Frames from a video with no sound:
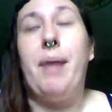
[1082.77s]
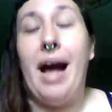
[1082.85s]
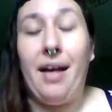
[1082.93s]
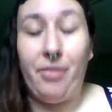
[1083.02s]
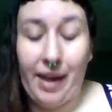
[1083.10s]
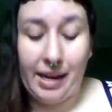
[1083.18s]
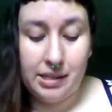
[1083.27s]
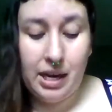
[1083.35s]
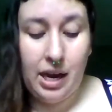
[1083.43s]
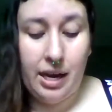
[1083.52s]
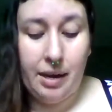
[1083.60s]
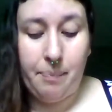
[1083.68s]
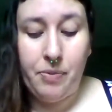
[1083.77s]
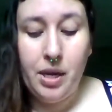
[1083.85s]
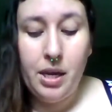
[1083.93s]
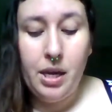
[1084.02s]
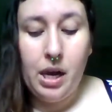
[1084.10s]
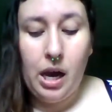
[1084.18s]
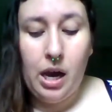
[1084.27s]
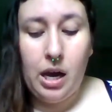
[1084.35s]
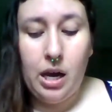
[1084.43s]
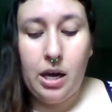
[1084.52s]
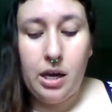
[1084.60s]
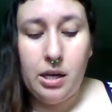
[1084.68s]
um, at that time,
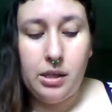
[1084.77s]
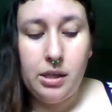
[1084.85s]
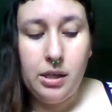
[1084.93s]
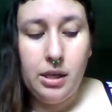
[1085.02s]
uh,